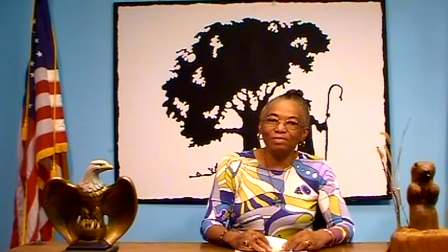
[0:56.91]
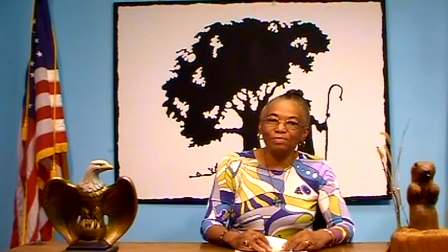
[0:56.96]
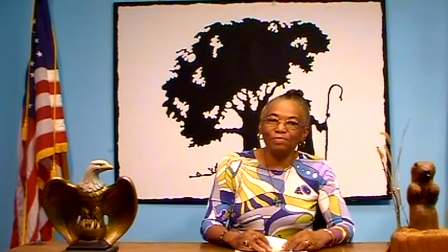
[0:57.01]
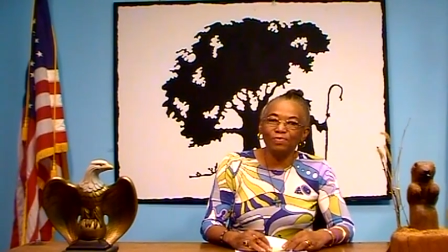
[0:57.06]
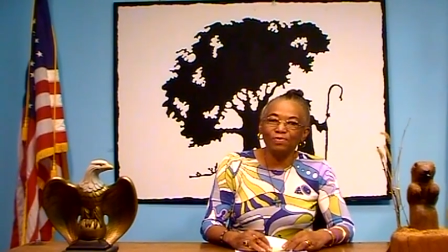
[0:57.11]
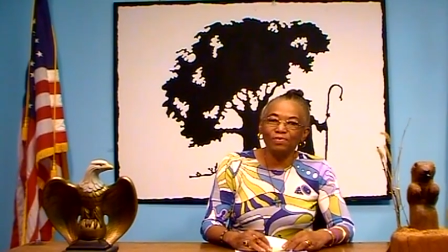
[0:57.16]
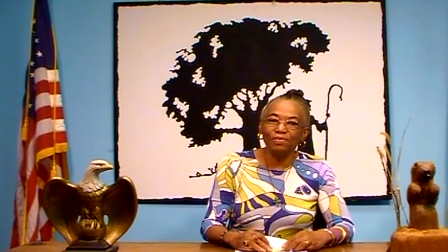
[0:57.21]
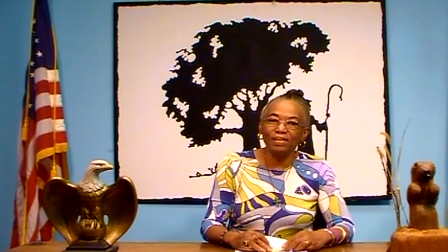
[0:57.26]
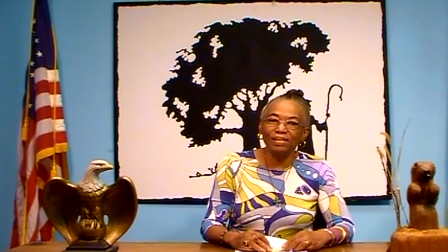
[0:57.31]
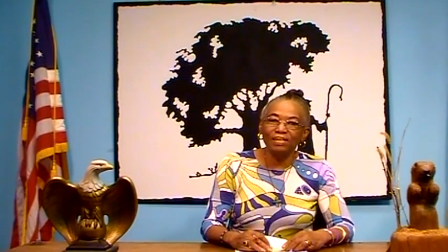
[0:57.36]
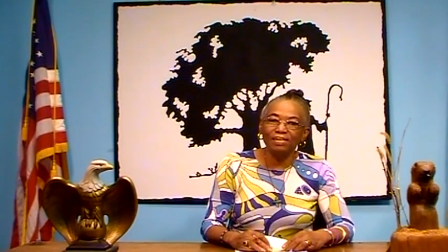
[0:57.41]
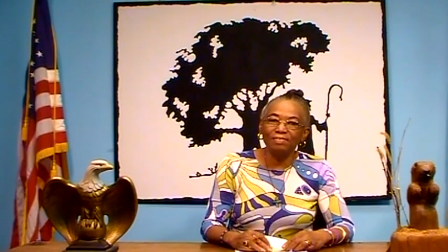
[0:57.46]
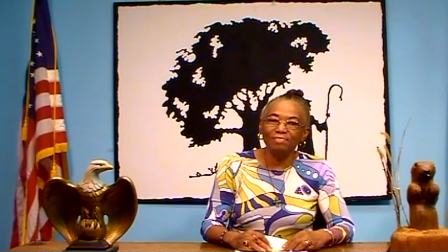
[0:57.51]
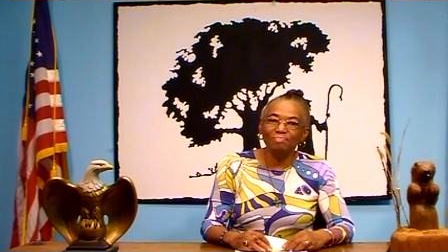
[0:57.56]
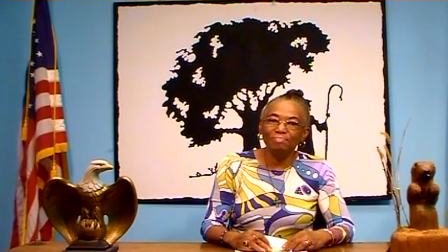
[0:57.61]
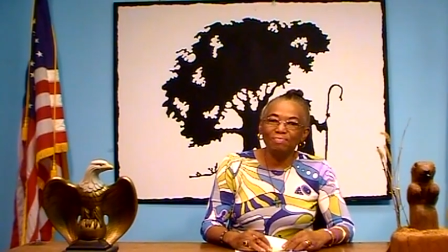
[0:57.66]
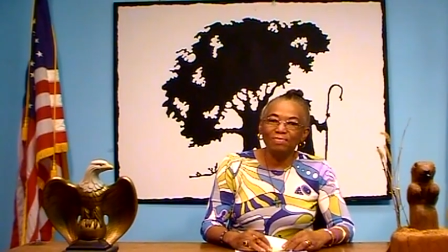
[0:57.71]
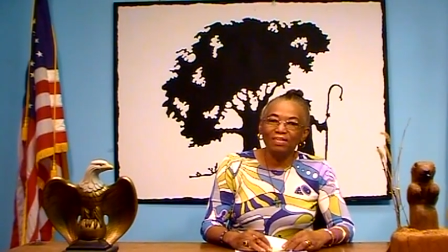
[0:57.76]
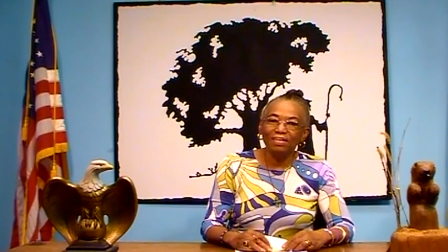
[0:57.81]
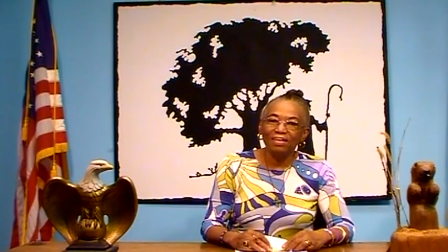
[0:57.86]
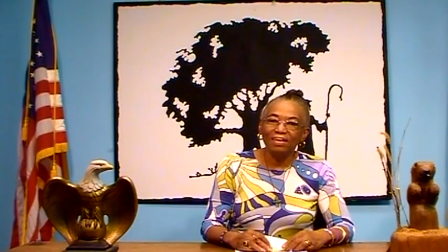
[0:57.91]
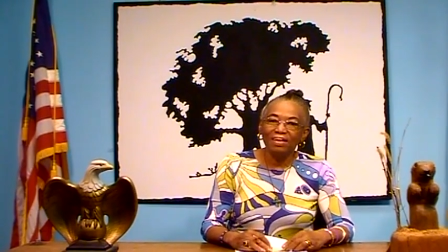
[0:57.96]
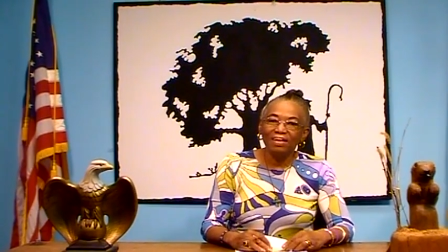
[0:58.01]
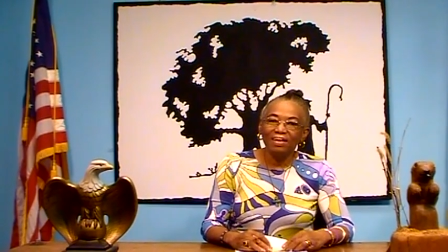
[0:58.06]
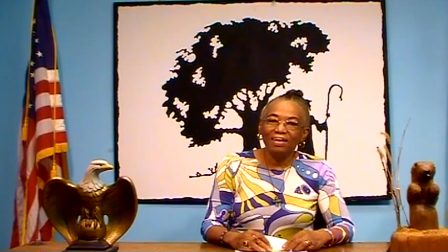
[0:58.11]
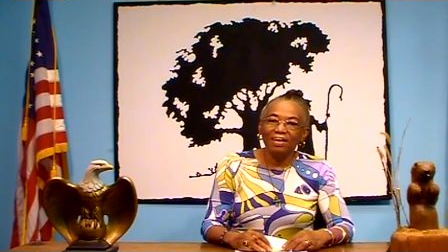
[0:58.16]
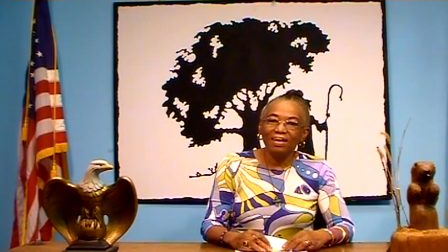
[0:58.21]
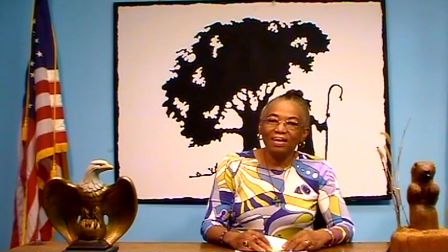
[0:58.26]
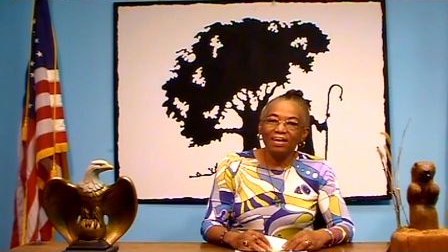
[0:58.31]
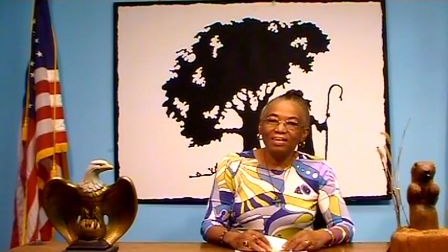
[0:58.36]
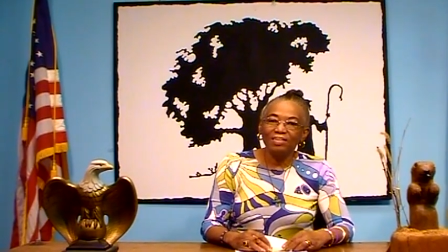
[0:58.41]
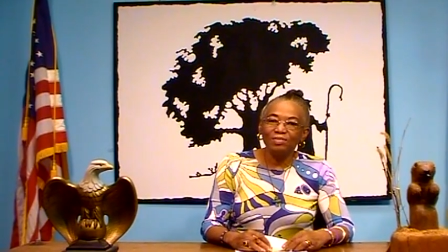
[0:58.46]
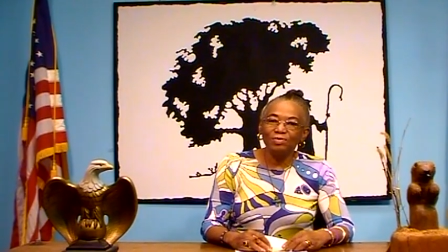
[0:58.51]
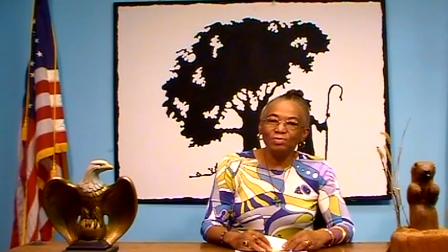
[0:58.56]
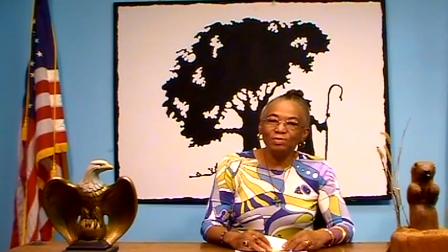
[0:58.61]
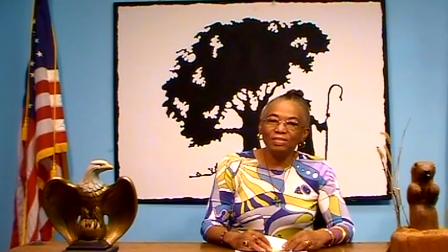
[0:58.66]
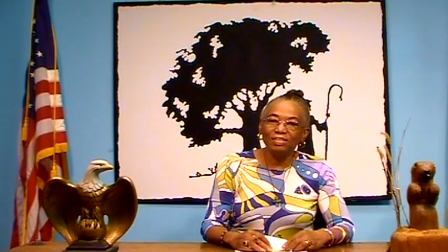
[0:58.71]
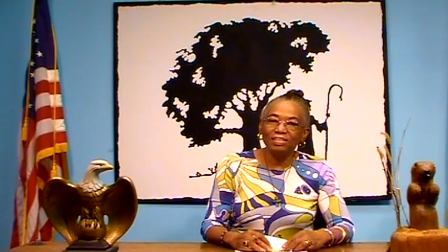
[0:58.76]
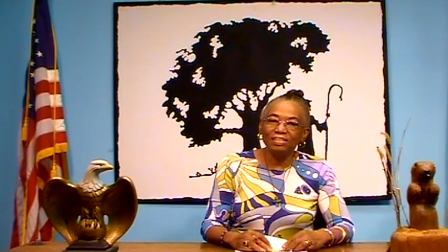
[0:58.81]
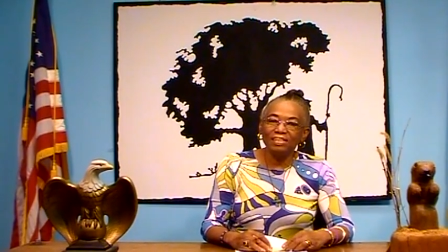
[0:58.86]
3. And you
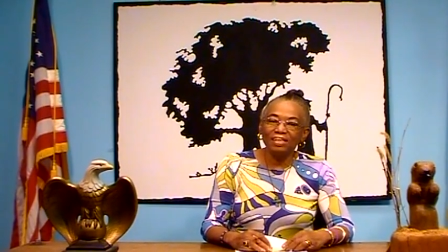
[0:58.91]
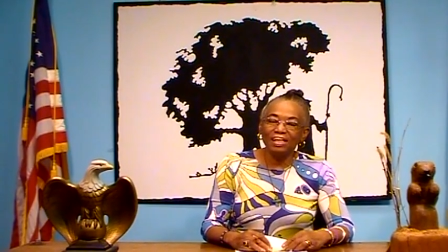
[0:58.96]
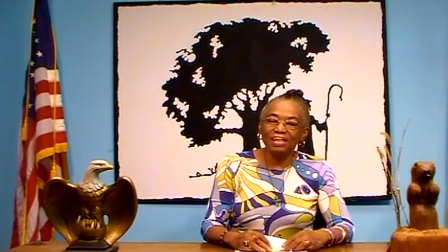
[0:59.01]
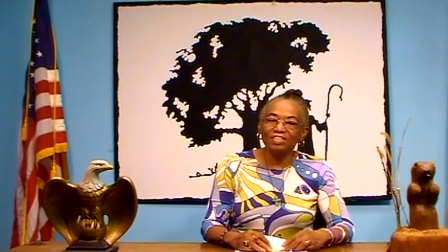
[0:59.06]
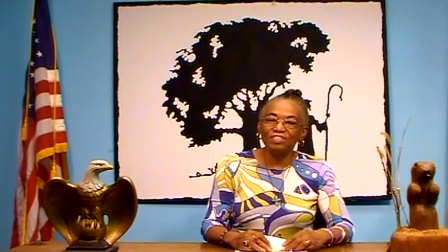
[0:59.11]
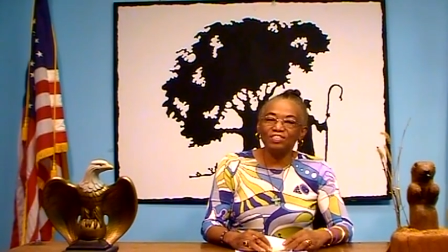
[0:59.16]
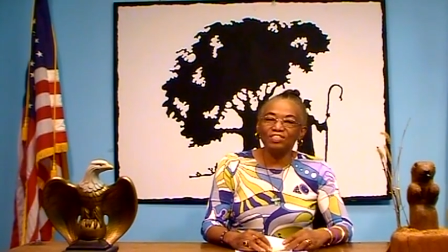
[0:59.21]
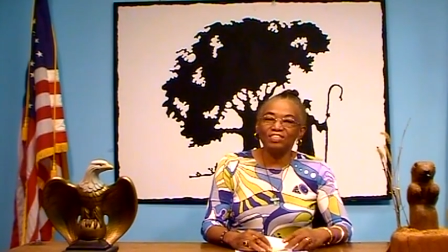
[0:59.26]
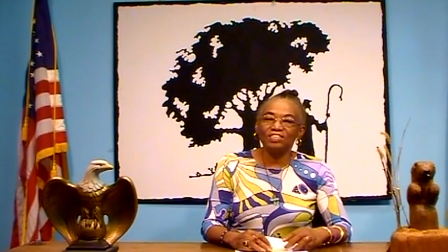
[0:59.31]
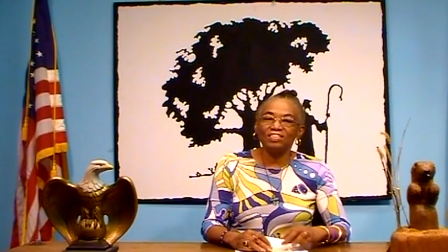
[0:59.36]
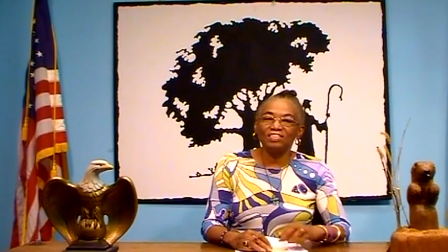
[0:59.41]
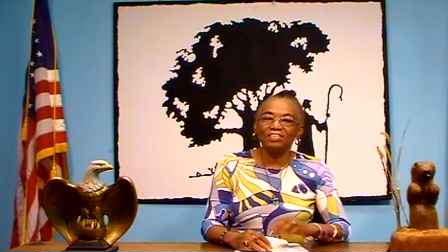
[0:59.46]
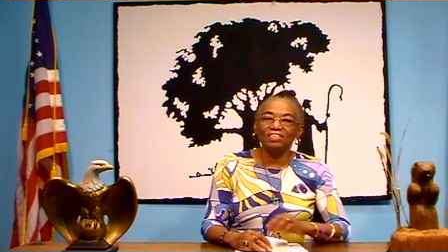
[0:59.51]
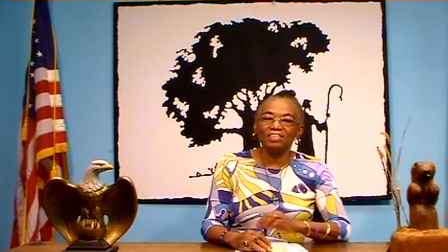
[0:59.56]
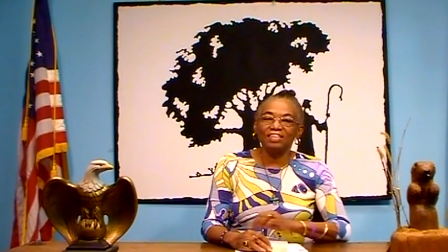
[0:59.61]
can catch us